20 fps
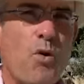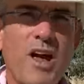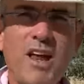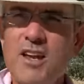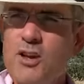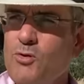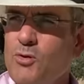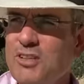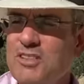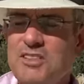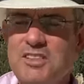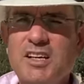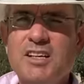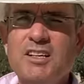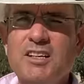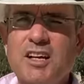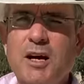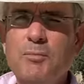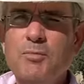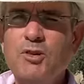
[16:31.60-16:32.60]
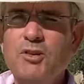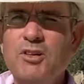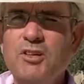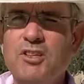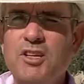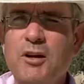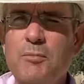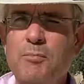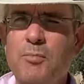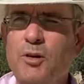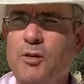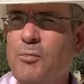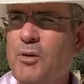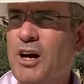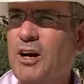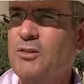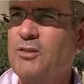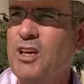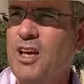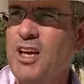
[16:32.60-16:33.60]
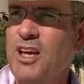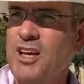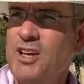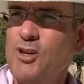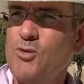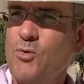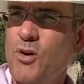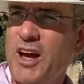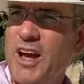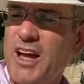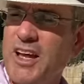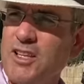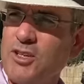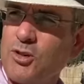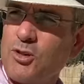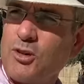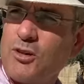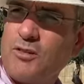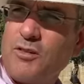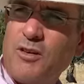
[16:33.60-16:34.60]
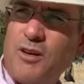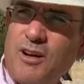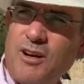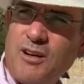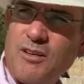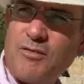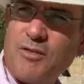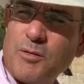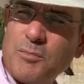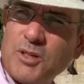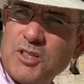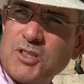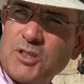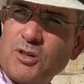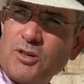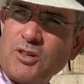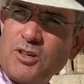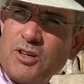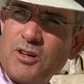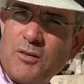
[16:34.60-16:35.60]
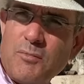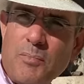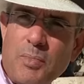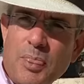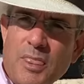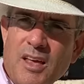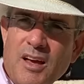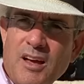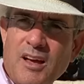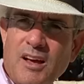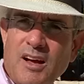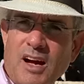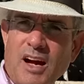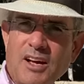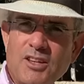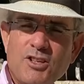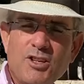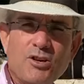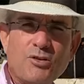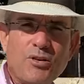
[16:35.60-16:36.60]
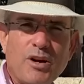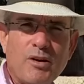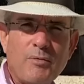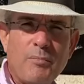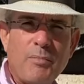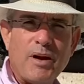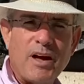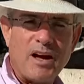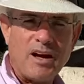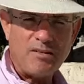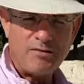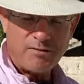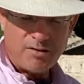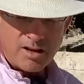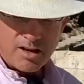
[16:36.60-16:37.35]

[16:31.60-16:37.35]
when you ascended up to the Temple Mount, you entered from a certain underground path,